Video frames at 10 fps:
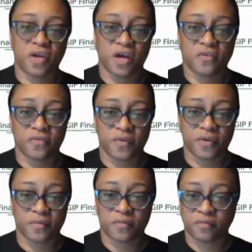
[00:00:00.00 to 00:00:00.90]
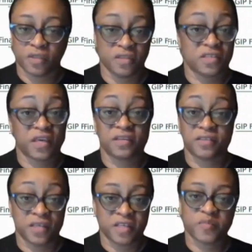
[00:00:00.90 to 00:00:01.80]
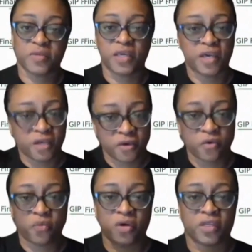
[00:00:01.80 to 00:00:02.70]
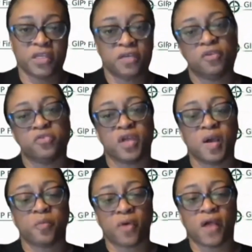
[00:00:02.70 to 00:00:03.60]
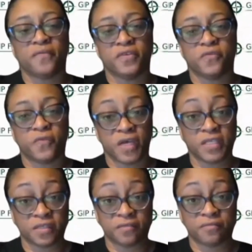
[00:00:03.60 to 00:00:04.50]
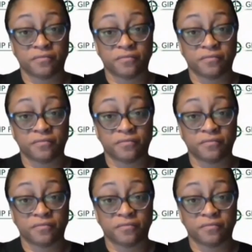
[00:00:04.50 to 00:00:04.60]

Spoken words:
government, in this case, the SBA, will give those nonprofits funding,